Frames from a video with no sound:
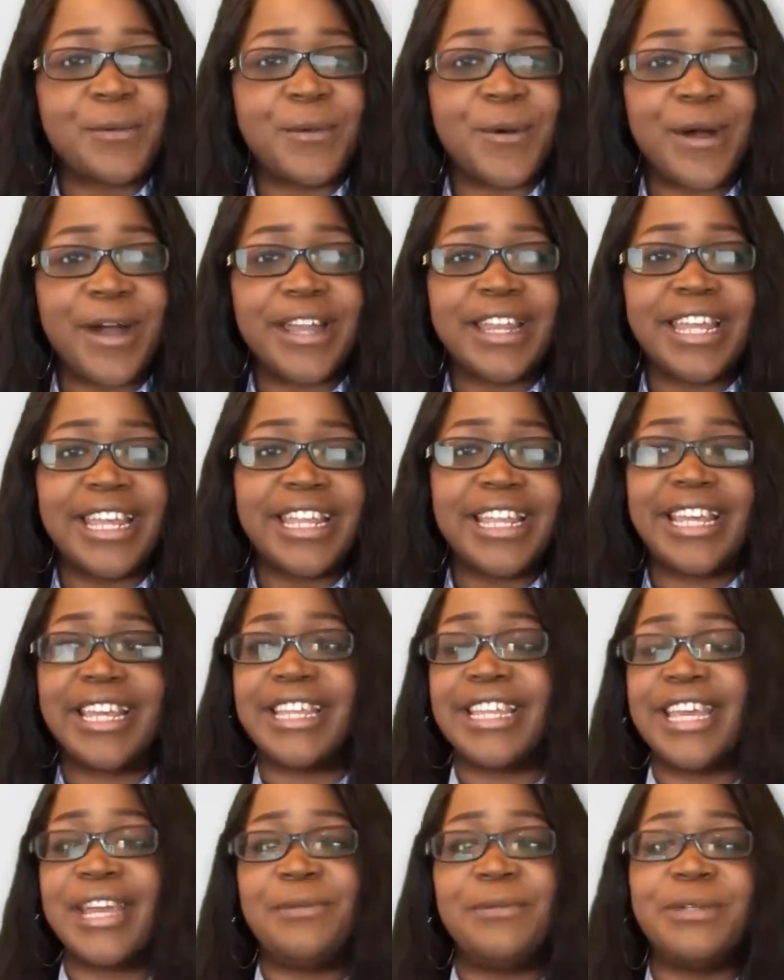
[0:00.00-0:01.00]
wanted,
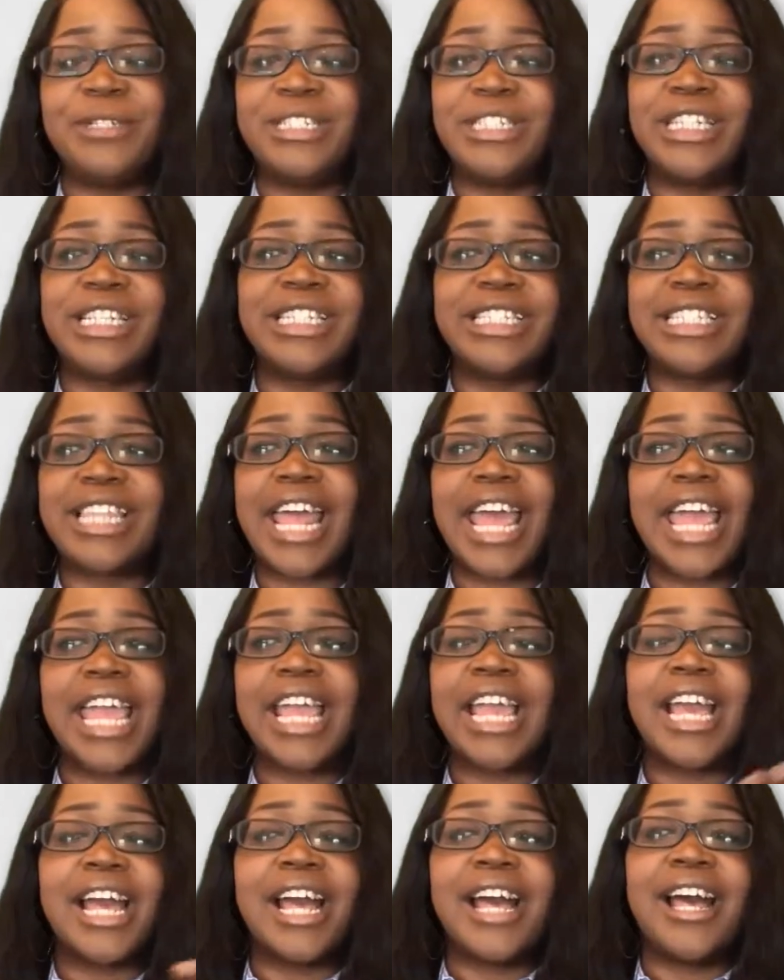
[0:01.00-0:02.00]
and it was just
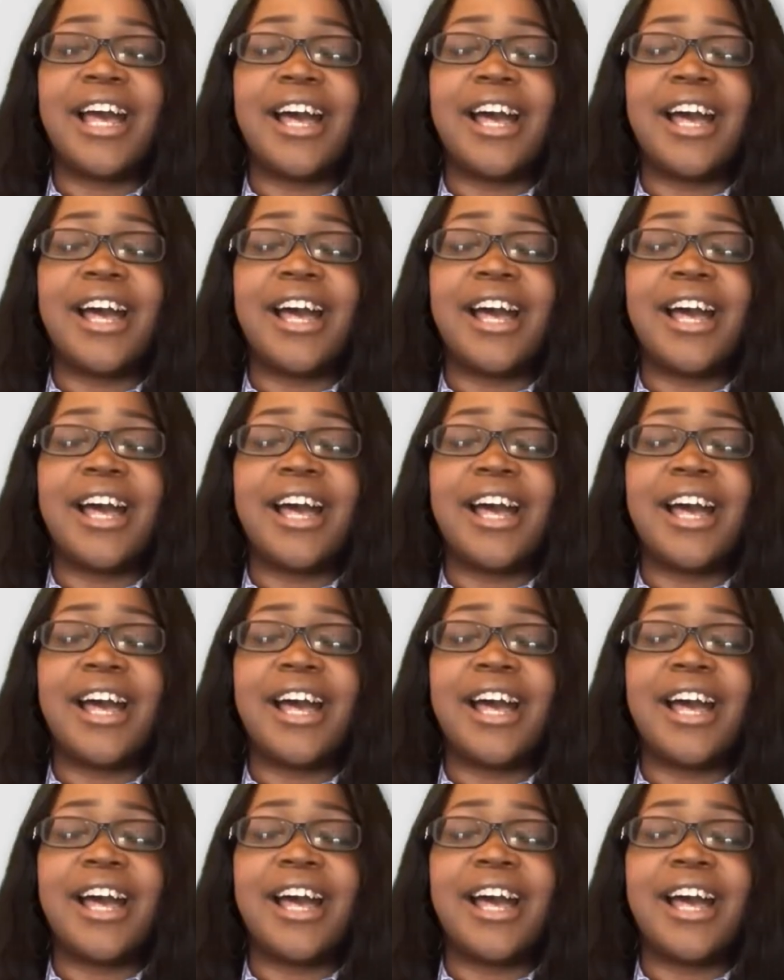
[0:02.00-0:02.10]
like,